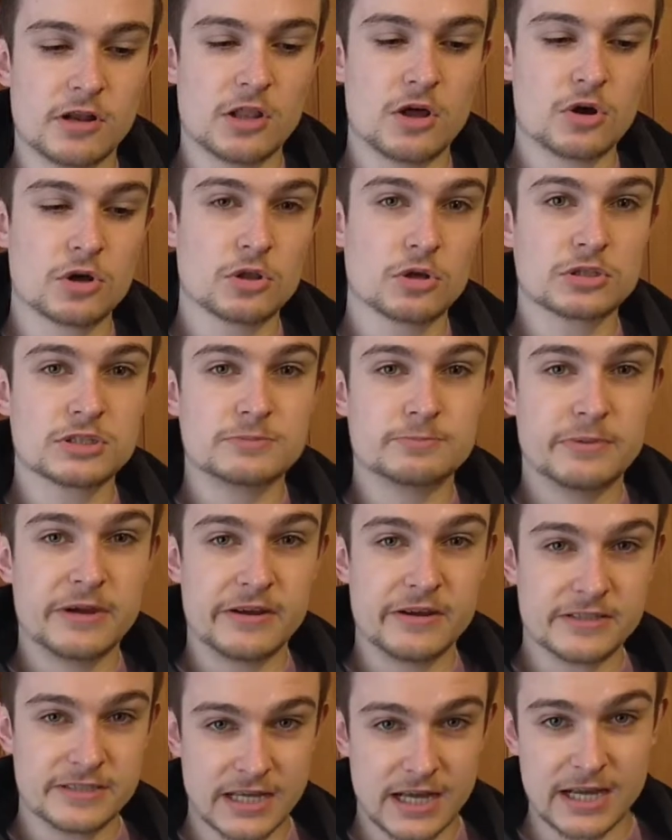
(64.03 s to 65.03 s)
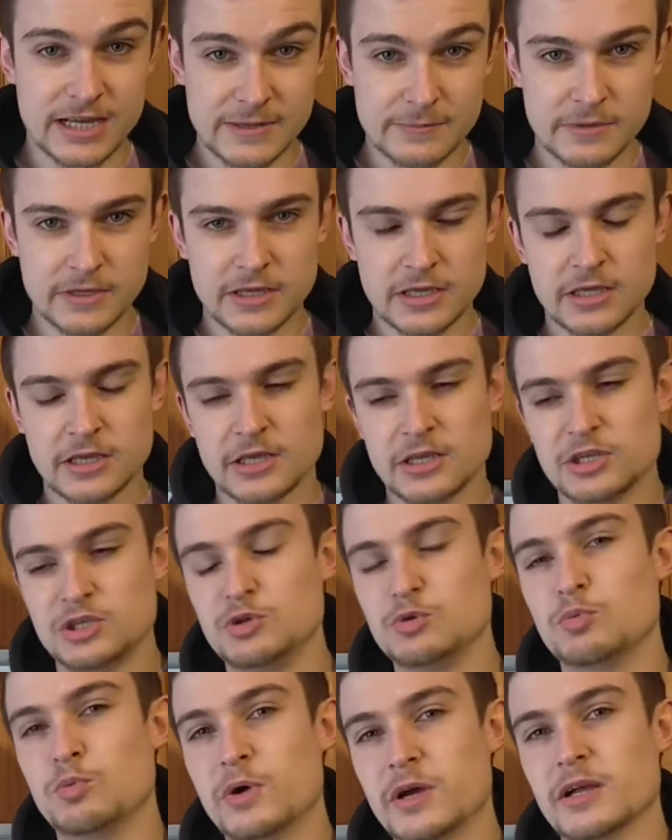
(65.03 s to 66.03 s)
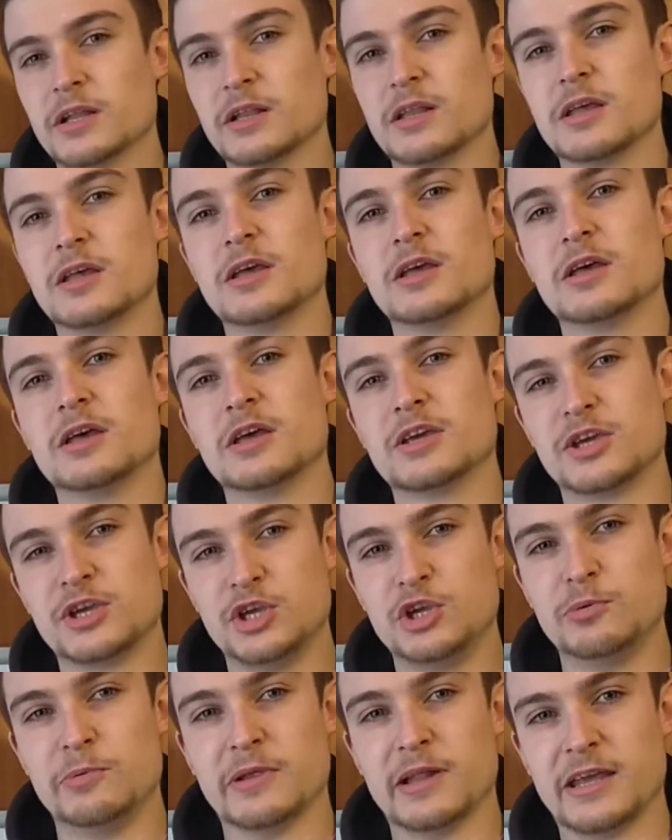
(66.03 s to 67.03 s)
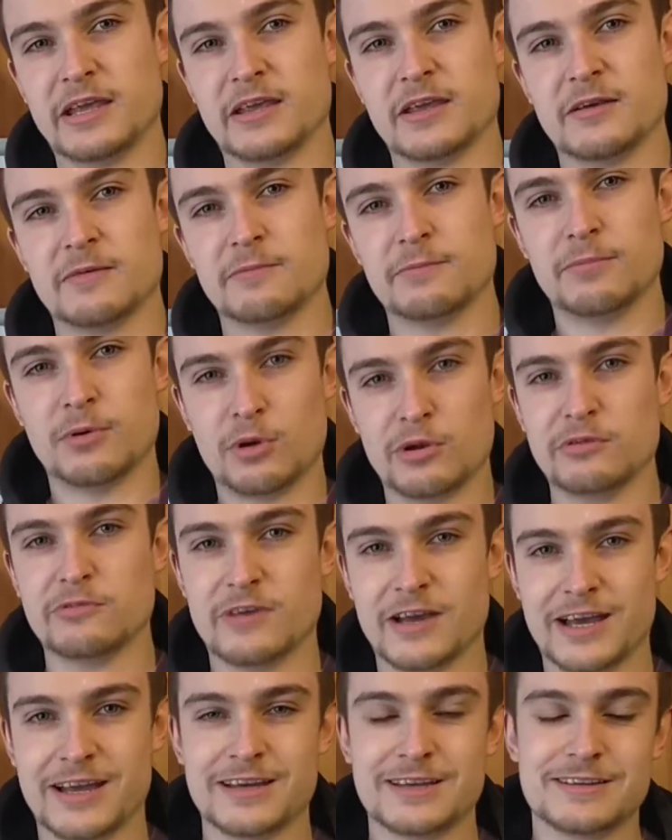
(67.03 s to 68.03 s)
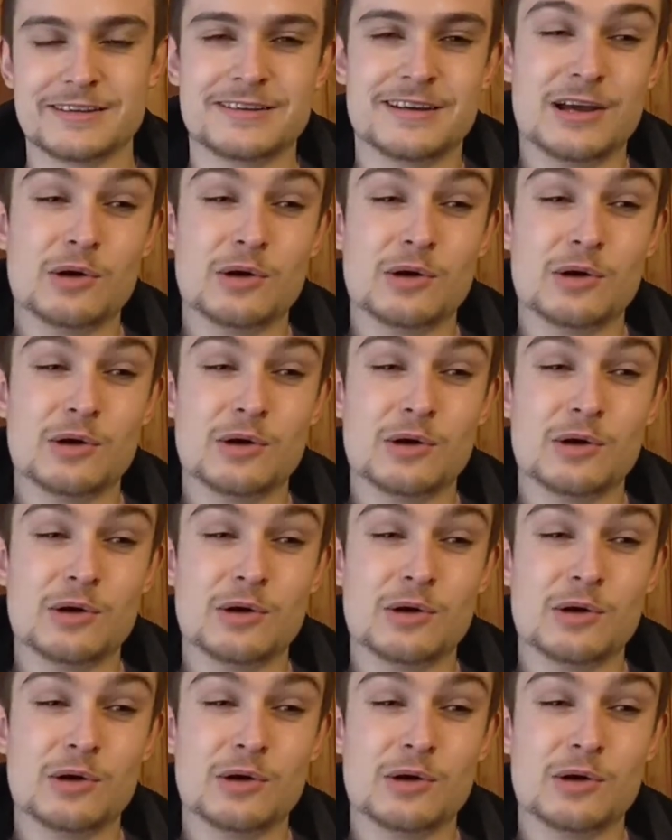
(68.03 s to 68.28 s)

a long, long period of time, you will accumulate body fat.